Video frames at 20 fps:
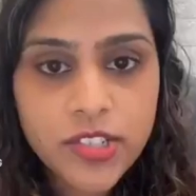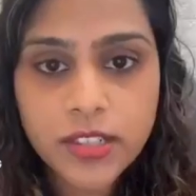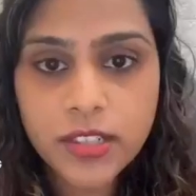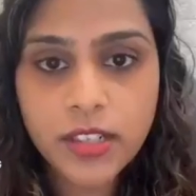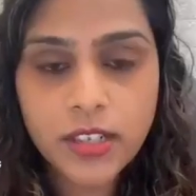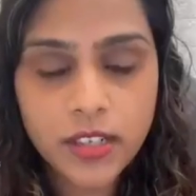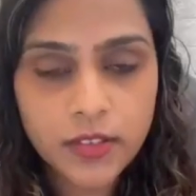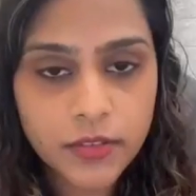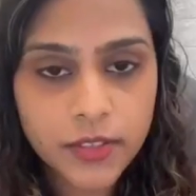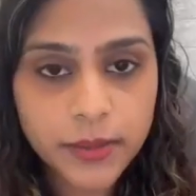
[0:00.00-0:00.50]
in
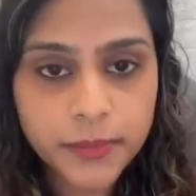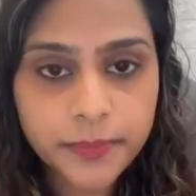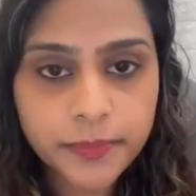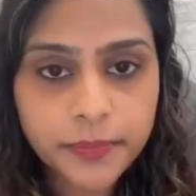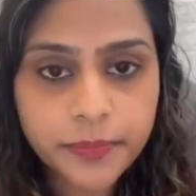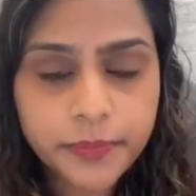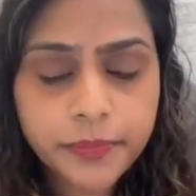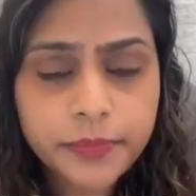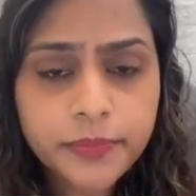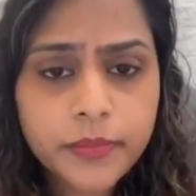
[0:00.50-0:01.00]
the liver.
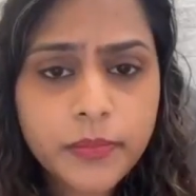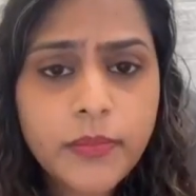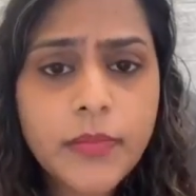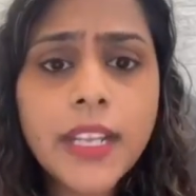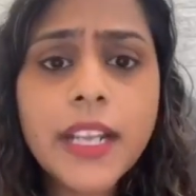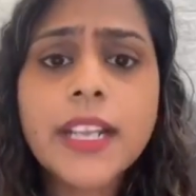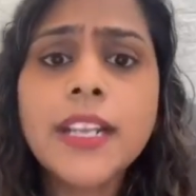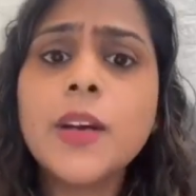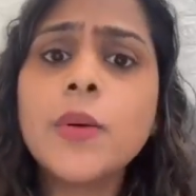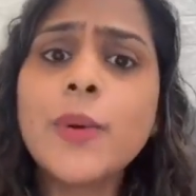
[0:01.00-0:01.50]

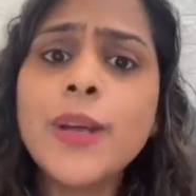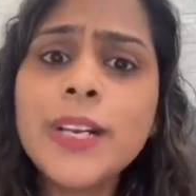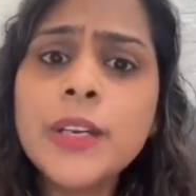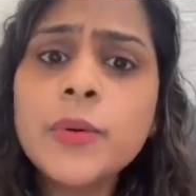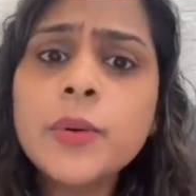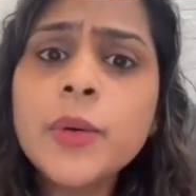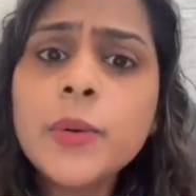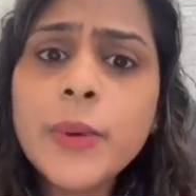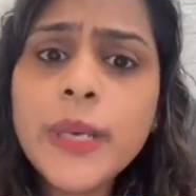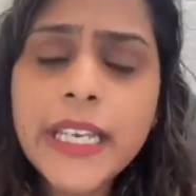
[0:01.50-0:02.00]
Now
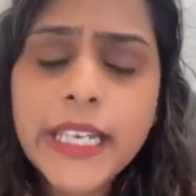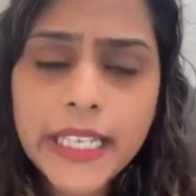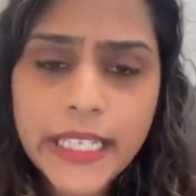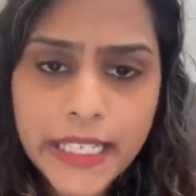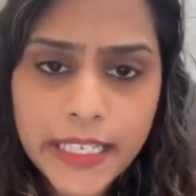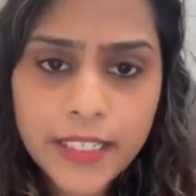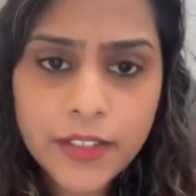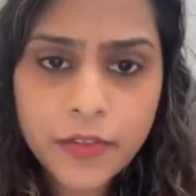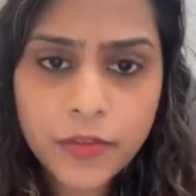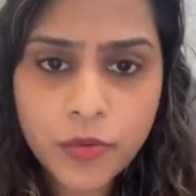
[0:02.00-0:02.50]
whenever we
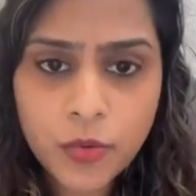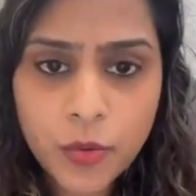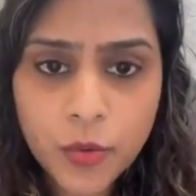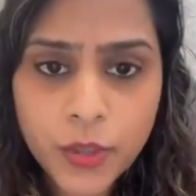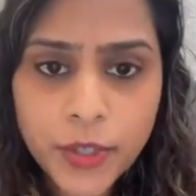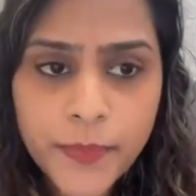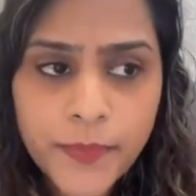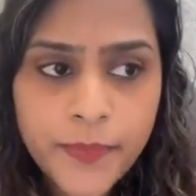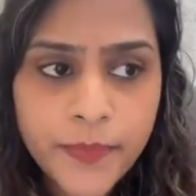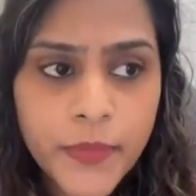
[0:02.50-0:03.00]
eat
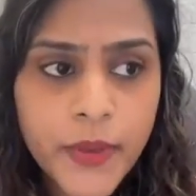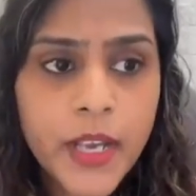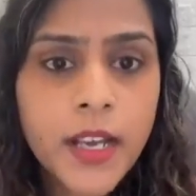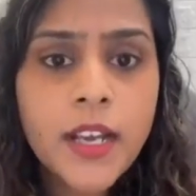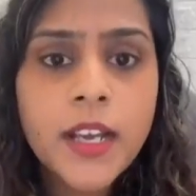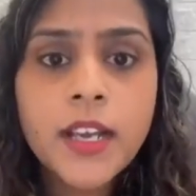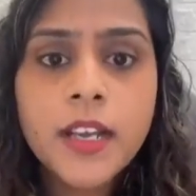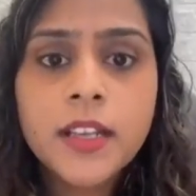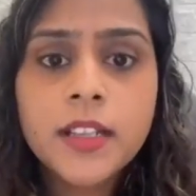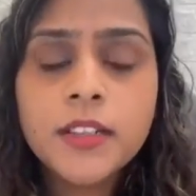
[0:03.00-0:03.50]
food,
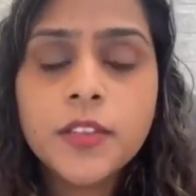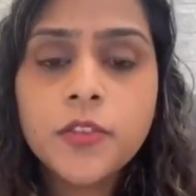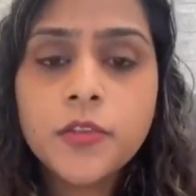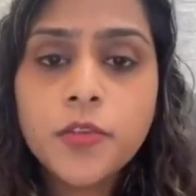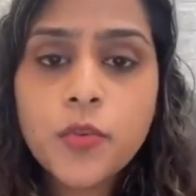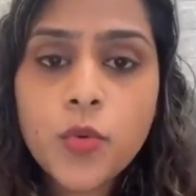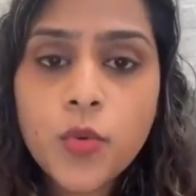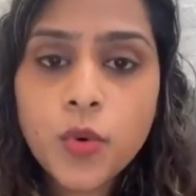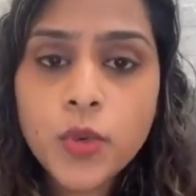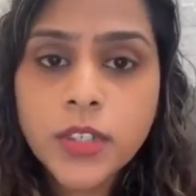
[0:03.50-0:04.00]
the
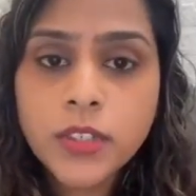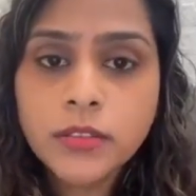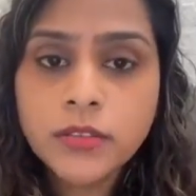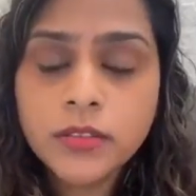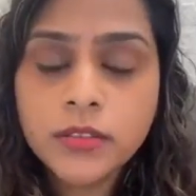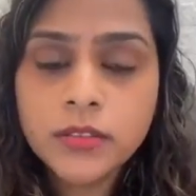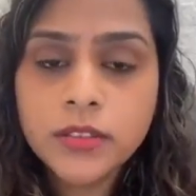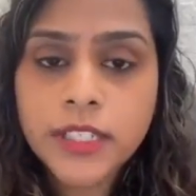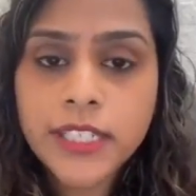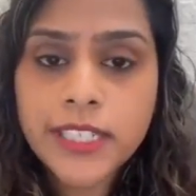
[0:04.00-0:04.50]
food
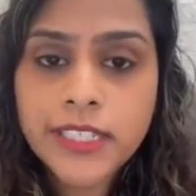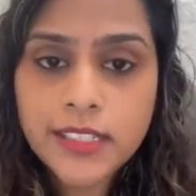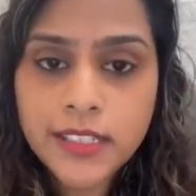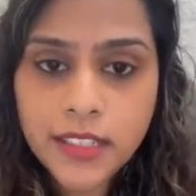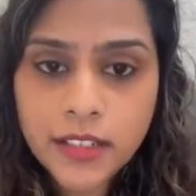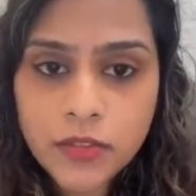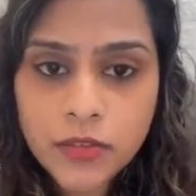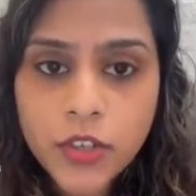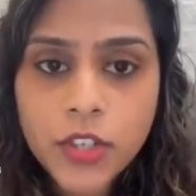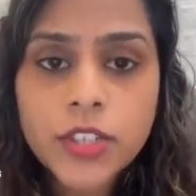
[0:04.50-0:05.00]
is
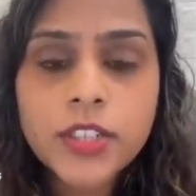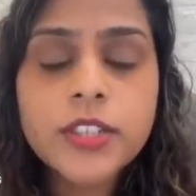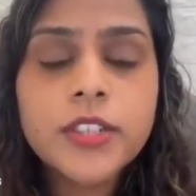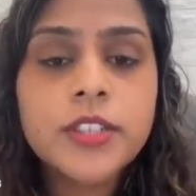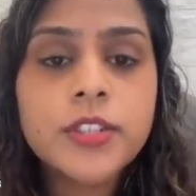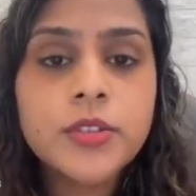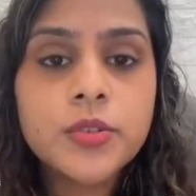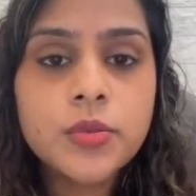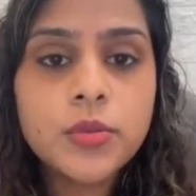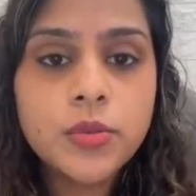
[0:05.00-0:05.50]
converted
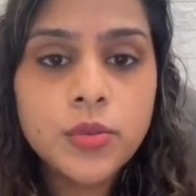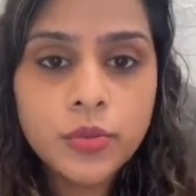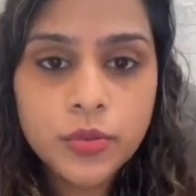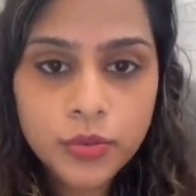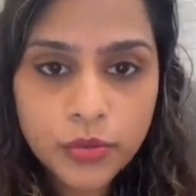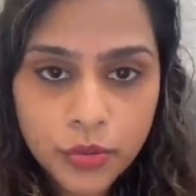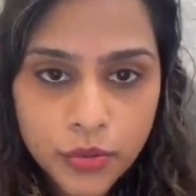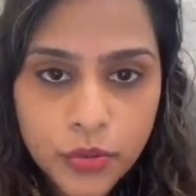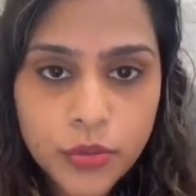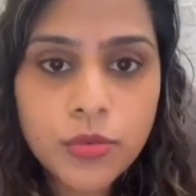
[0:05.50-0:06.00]
into
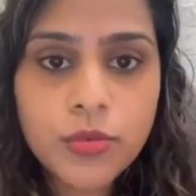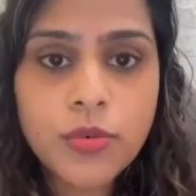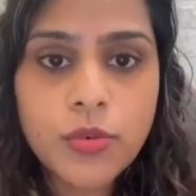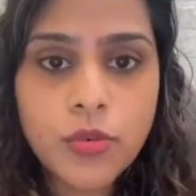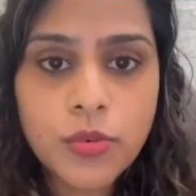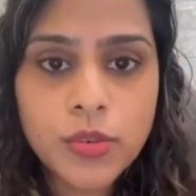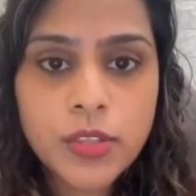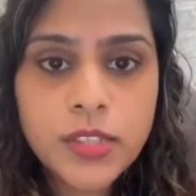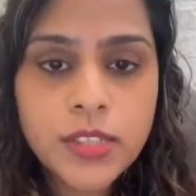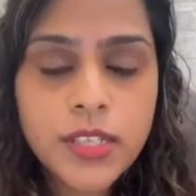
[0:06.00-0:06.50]

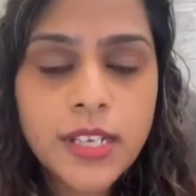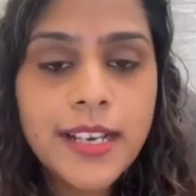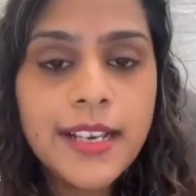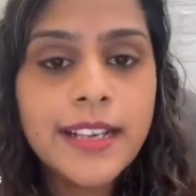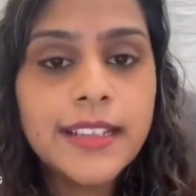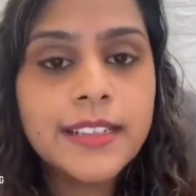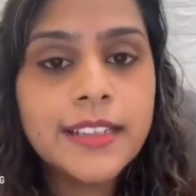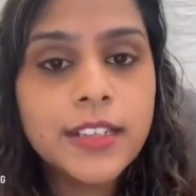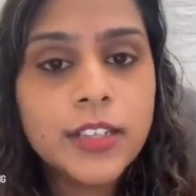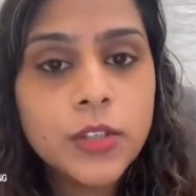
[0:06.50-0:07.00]
glucose.
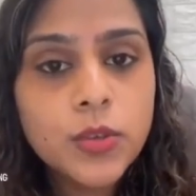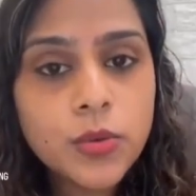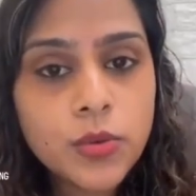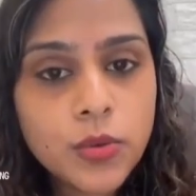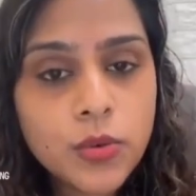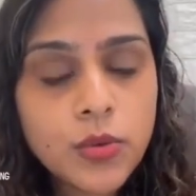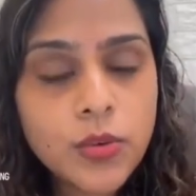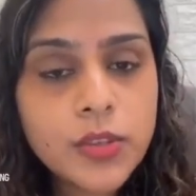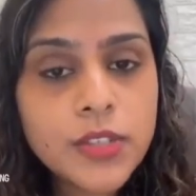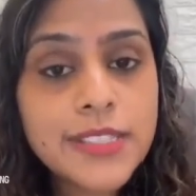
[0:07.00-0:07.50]

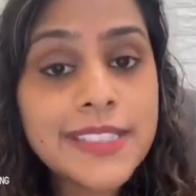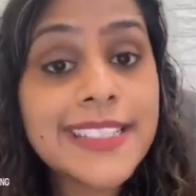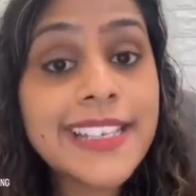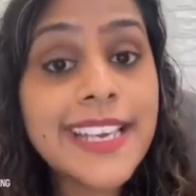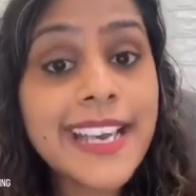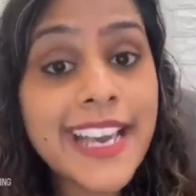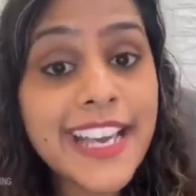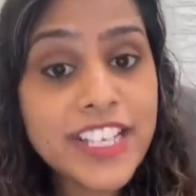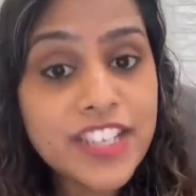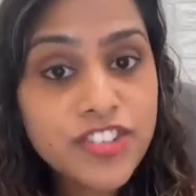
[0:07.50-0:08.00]

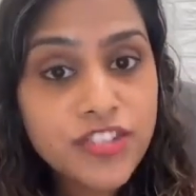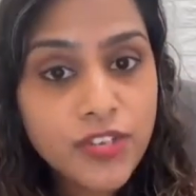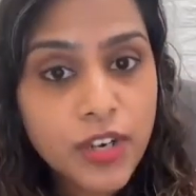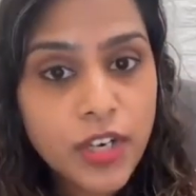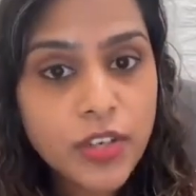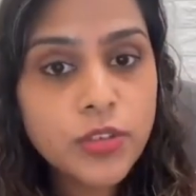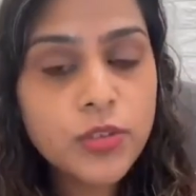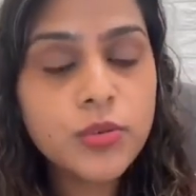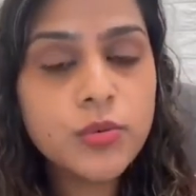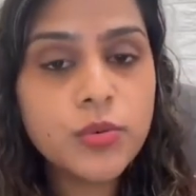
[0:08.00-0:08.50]
The
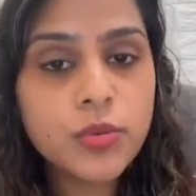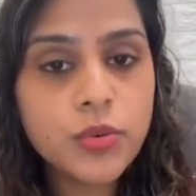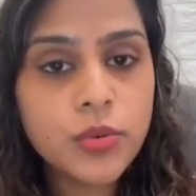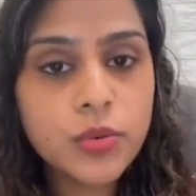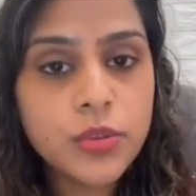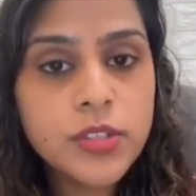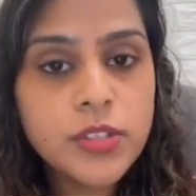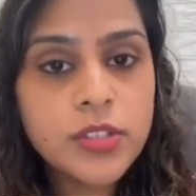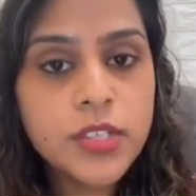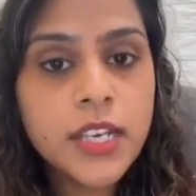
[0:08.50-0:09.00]
extra
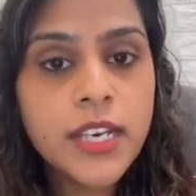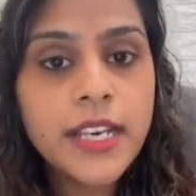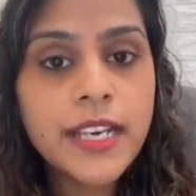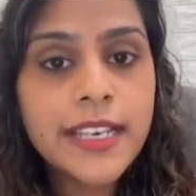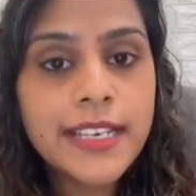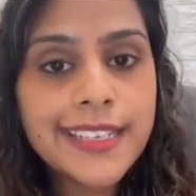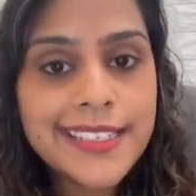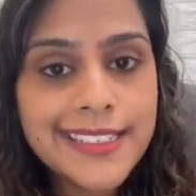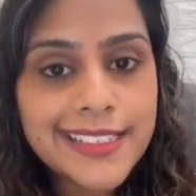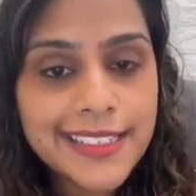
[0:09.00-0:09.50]
glucose
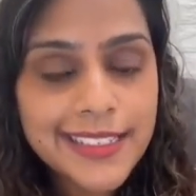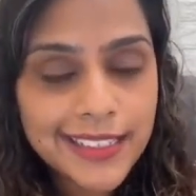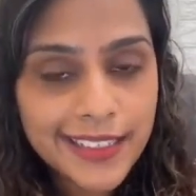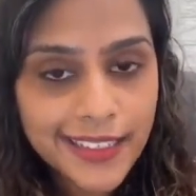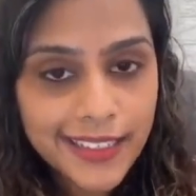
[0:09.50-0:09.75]
is